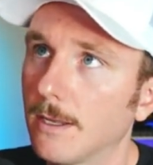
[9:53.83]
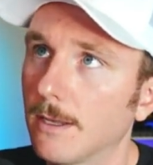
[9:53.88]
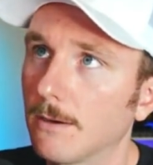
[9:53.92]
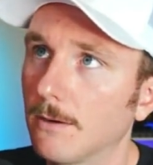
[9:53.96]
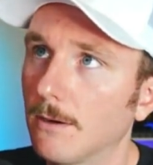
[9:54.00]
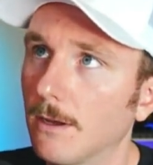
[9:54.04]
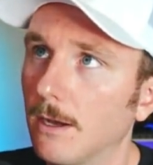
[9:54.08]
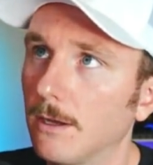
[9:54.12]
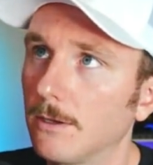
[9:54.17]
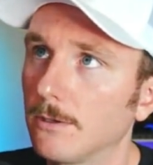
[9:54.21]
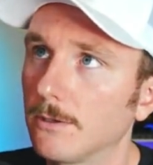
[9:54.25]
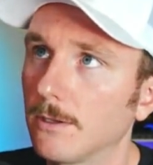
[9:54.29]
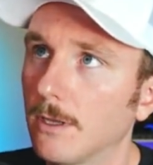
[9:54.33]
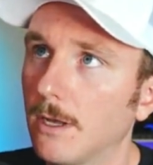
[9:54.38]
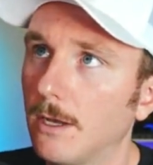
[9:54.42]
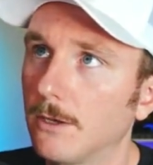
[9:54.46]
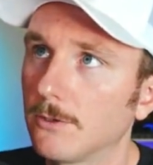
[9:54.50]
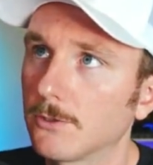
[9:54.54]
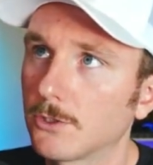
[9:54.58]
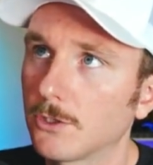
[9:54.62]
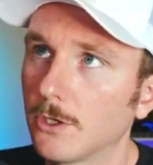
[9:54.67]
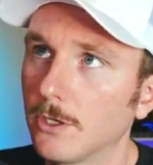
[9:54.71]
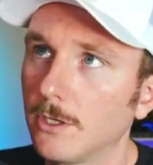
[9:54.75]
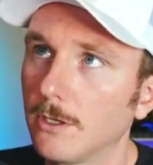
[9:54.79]
And
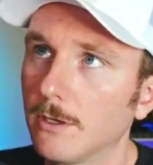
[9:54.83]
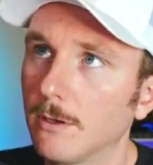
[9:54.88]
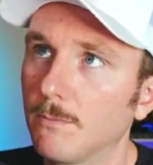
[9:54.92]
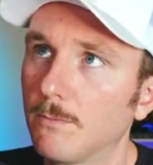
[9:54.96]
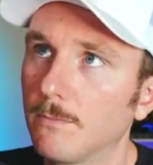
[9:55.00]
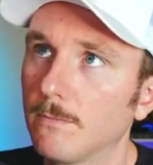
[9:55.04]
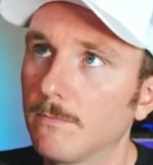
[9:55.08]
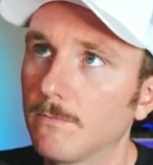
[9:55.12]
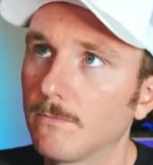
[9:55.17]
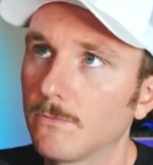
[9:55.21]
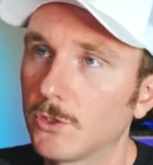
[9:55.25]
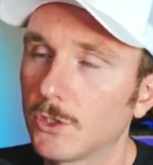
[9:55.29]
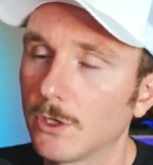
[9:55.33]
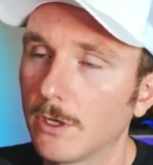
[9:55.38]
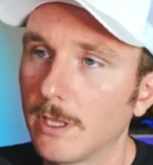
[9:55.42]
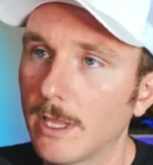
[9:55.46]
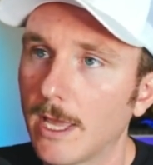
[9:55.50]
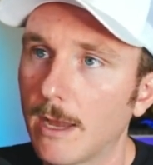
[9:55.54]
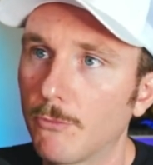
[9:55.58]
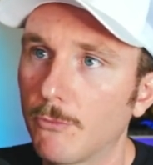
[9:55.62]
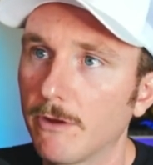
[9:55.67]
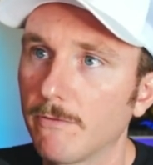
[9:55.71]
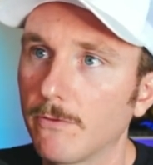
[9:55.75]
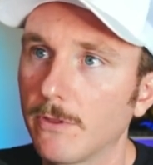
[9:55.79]
I'll show you
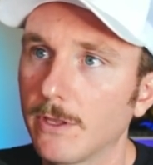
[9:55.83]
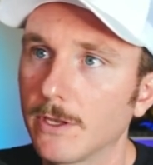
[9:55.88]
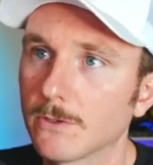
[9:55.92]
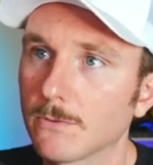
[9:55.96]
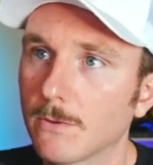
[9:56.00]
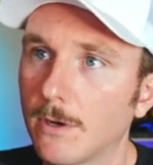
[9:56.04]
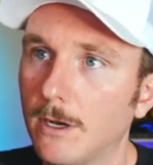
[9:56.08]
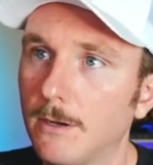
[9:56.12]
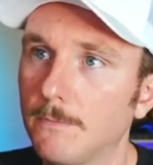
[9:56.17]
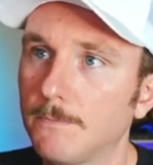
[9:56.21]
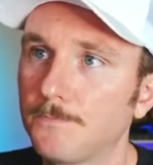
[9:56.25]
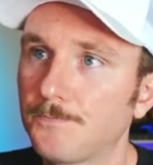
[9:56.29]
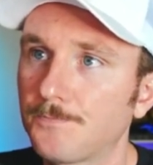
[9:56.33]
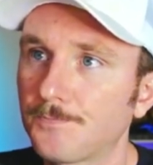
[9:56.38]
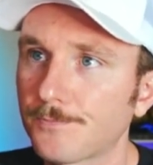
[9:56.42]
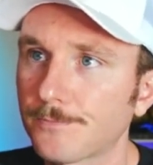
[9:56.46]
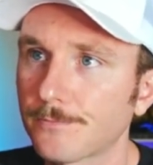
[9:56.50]
that briefly as well.